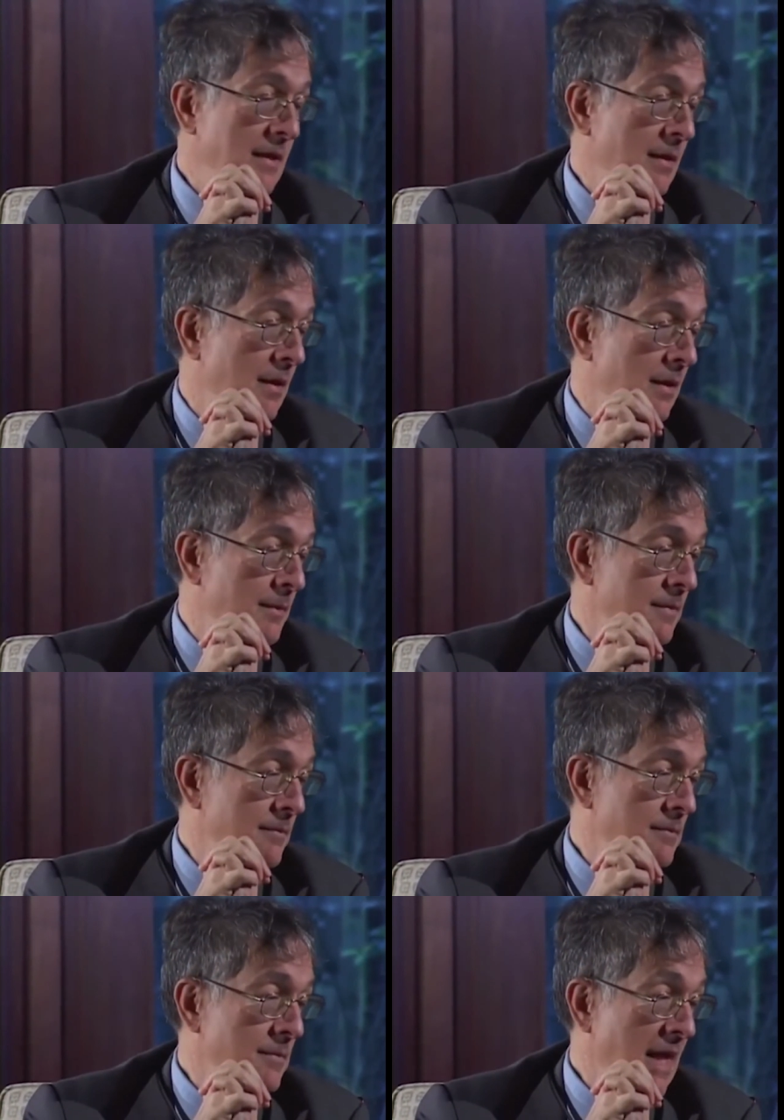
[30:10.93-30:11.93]
Um,
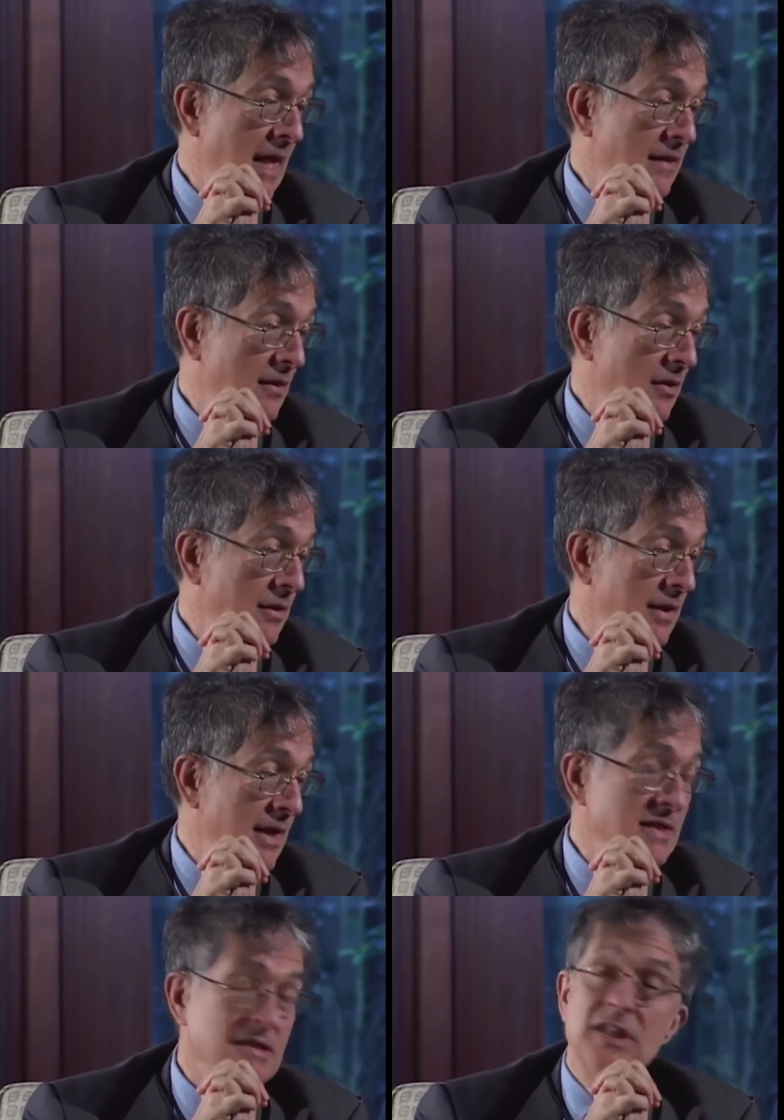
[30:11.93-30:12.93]
and
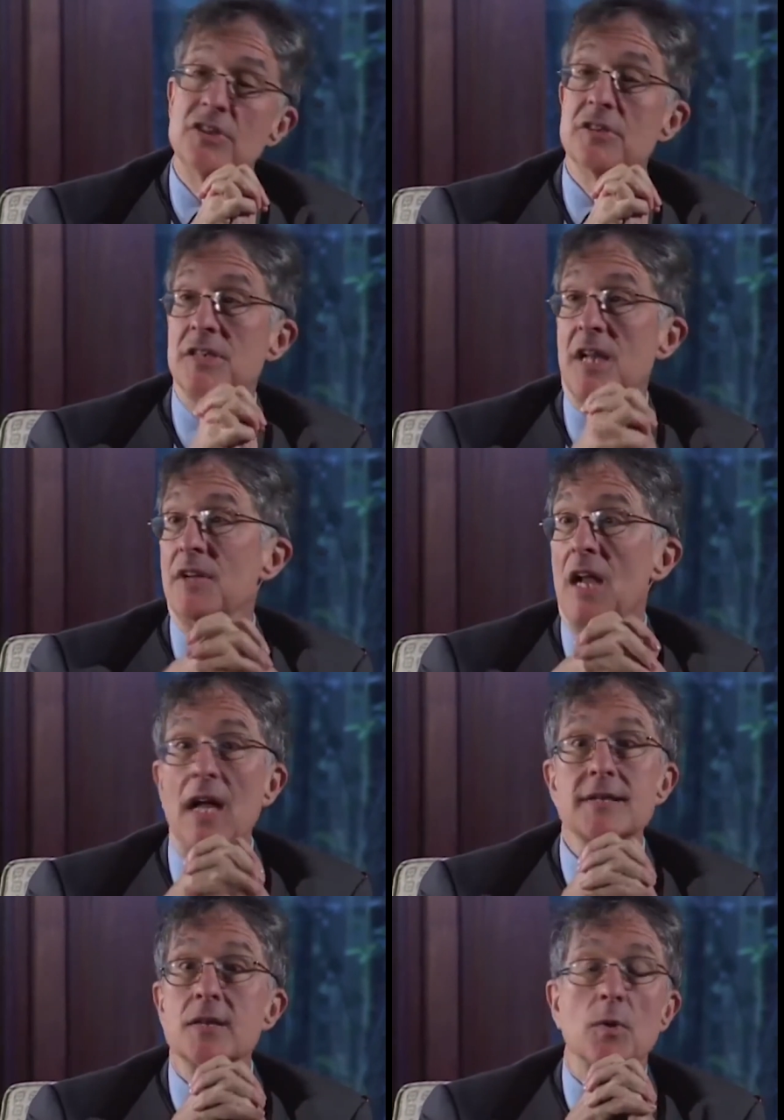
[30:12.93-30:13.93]
as teachers, having
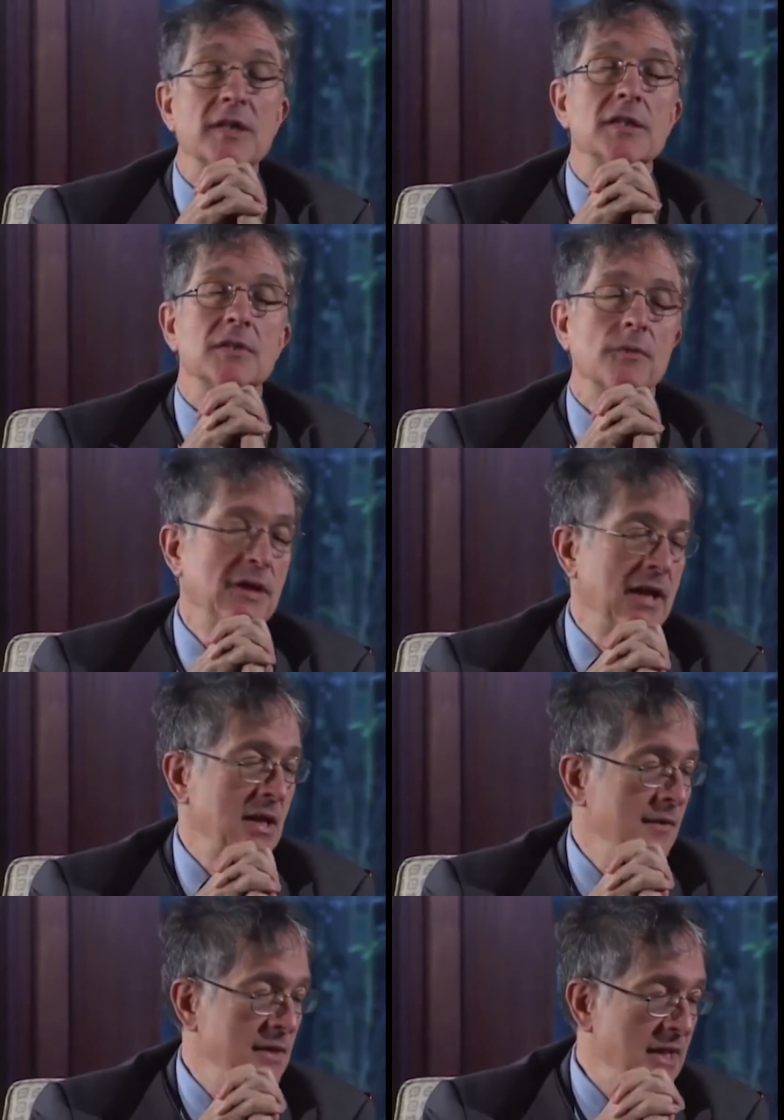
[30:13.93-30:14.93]
consequences for
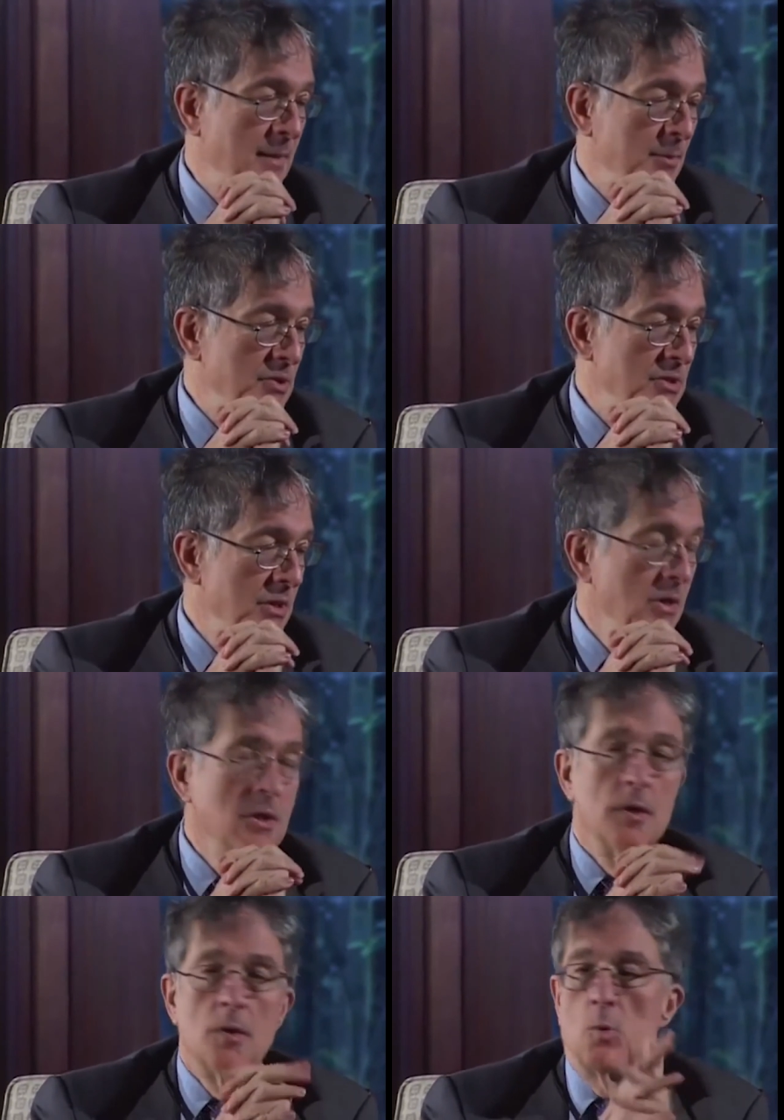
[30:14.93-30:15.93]
negative examples.
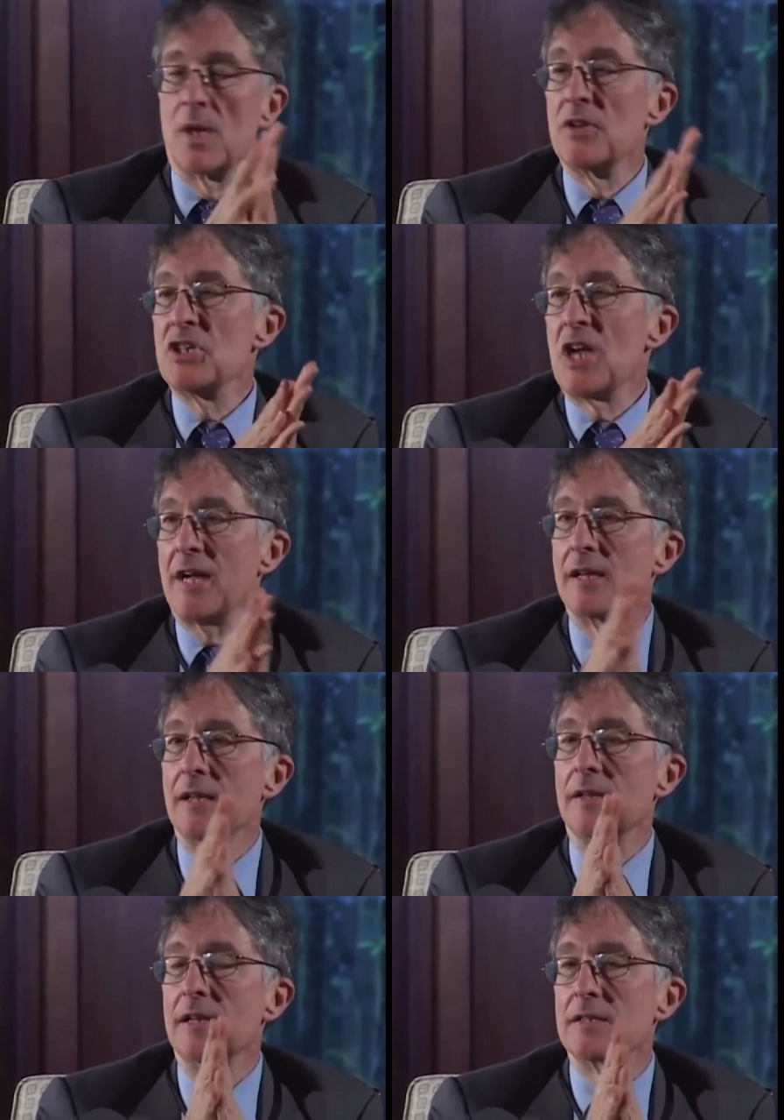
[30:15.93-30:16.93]
One of the shocking
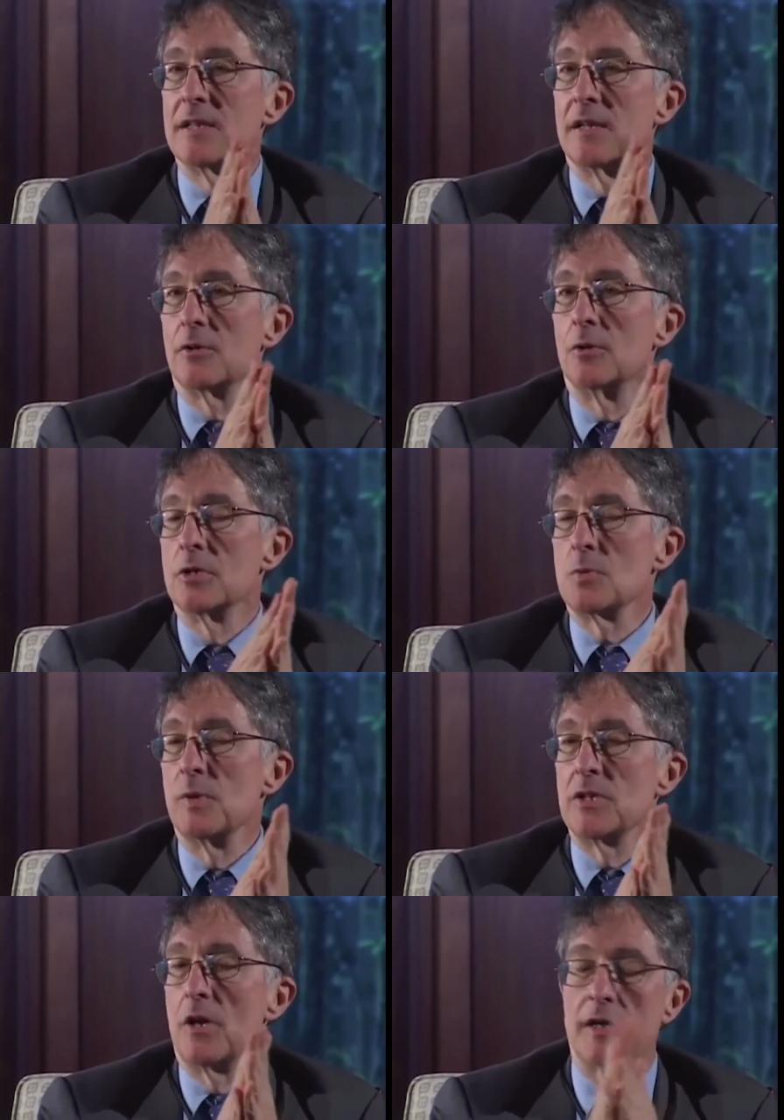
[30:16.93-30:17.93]
things in a course we
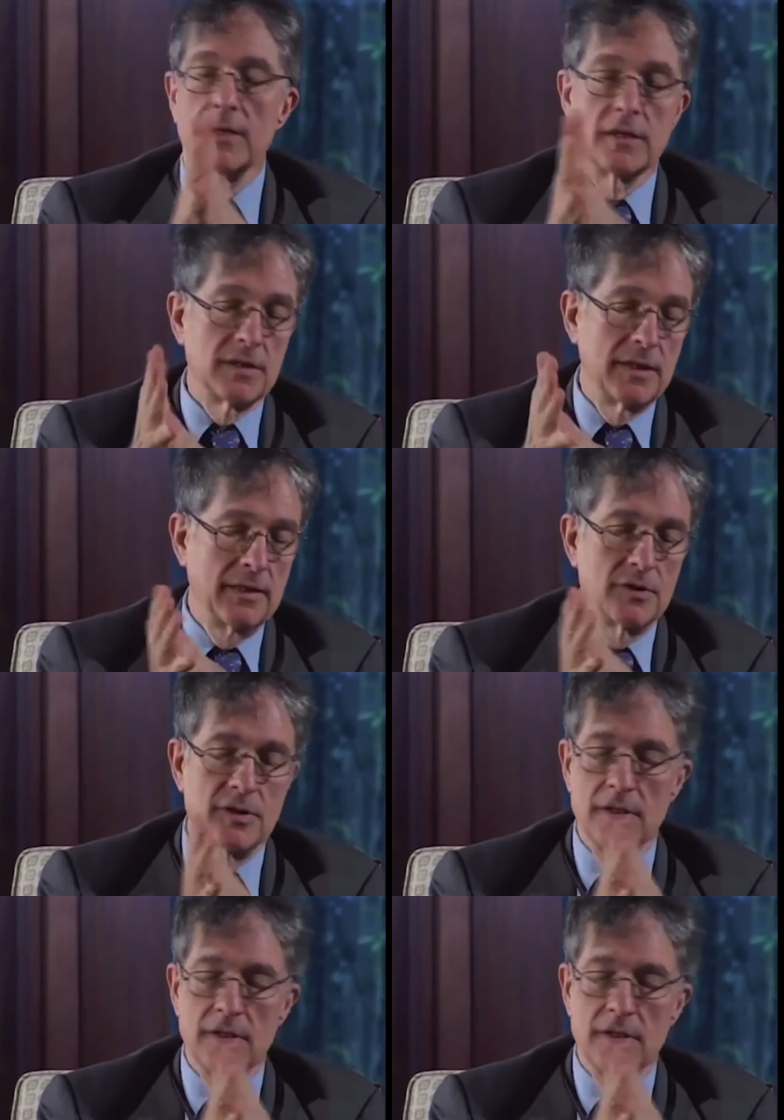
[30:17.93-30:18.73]
taught at a, at a,